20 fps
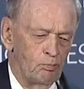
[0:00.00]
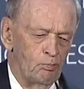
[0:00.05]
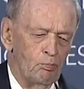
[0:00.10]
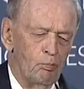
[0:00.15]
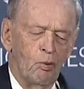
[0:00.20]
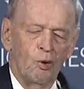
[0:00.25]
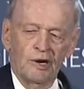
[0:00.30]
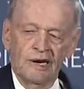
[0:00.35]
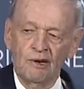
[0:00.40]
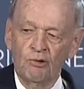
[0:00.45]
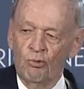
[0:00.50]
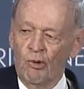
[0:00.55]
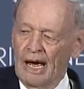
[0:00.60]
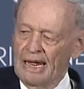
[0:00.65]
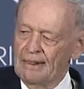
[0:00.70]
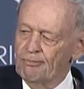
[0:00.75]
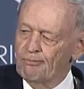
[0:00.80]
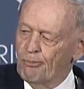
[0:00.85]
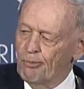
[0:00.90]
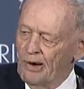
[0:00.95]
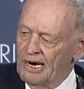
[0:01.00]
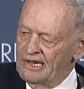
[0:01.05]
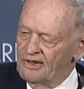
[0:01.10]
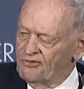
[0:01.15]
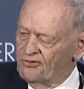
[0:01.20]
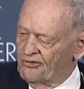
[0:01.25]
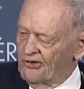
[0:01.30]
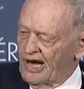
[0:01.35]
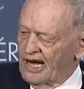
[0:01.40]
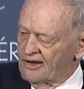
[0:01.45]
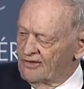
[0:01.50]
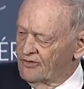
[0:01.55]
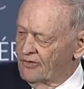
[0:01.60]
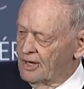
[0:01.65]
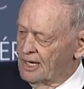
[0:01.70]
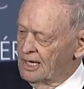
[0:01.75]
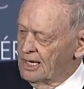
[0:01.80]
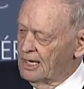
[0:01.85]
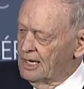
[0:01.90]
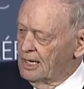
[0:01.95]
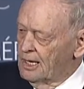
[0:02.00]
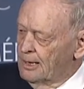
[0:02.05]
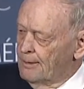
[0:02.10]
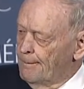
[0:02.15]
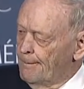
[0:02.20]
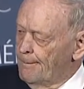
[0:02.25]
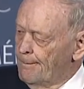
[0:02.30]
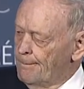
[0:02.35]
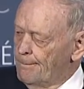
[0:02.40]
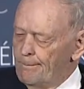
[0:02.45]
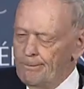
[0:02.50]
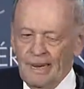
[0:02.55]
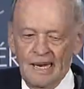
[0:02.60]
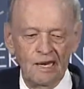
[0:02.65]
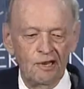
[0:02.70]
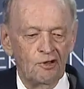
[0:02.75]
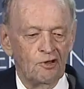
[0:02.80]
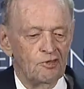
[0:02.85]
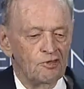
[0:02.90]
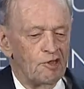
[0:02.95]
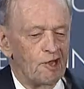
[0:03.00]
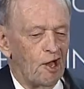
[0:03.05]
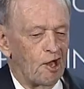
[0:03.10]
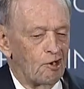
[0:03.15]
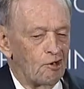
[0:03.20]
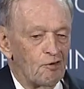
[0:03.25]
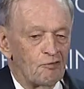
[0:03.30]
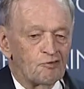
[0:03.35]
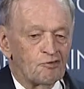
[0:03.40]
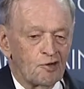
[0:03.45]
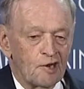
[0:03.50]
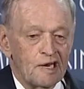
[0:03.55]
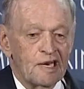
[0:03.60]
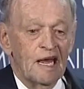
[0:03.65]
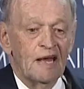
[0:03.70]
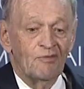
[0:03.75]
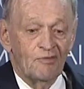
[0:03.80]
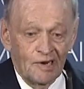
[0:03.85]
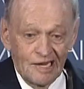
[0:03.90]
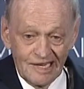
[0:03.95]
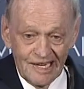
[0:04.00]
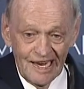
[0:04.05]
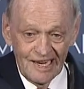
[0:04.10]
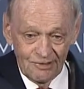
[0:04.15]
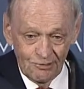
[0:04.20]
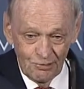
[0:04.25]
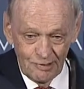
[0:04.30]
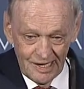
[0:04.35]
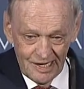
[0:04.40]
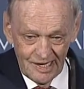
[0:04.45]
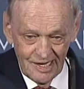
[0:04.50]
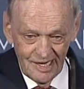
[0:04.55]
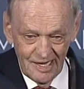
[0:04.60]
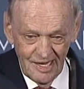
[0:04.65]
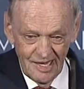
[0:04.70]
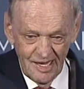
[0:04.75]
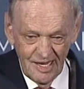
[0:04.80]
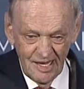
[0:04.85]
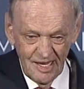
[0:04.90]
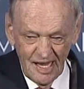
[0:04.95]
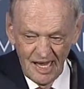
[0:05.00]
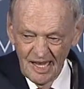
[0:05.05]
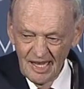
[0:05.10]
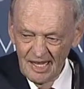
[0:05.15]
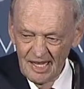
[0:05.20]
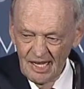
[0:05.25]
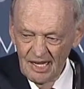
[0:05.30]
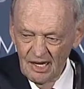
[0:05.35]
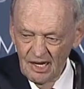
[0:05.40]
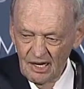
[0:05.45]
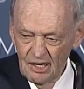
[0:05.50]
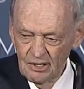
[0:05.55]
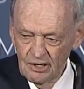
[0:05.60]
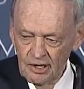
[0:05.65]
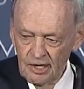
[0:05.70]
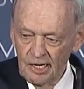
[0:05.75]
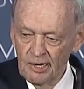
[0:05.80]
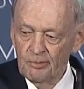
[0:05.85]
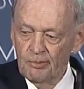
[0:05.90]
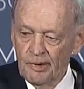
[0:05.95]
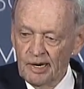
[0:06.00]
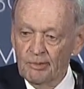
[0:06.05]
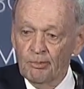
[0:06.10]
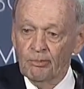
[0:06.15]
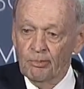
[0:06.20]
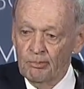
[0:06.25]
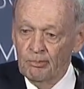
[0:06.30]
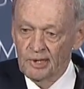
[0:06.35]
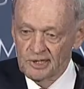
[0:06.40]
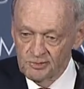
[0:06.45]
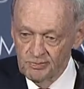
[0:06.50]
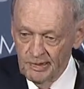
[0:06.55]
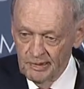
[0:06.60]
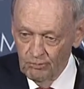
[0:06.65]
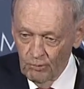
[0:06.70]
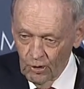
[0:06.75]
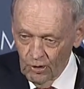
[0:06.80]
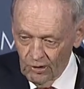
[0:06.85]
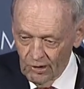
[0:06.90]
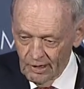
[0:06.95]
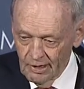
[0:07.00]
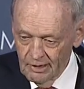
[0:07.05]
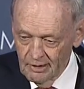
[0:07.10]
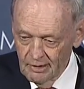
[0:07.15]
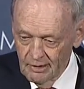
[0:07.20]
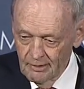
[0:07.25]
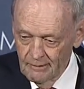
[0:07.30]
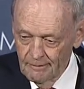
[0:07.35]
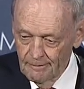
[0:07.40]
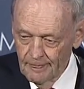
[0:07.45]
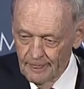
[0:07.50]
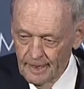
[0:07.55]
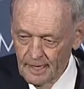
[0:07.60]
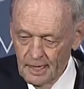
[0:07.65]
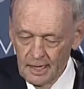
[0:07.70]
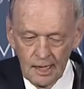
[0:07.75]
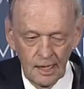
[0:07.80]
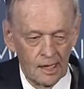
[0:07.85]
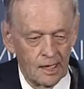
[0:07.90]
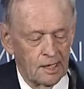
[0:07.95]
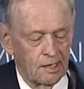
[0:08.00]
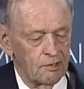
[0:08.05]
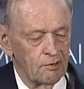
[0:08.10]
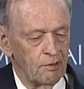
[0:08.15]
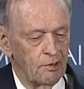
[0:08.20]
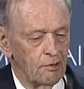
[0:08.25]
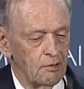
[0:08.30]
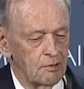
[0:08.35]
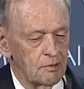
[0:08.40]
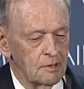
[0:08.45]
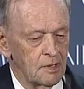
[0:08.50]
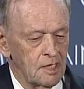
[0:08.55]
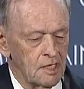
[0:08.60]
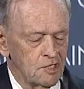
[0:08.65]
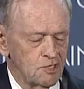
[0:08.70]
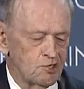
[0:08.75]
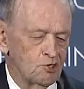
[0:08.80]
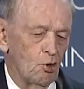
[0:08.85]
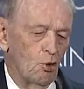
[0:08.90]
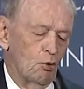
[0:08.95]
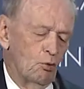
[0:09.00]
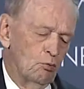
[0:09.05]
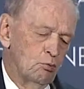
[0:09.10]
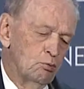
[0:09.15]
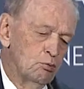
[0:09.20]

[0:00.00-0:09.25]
more than $1.5 billion of trade every day today. It must be more, you know. So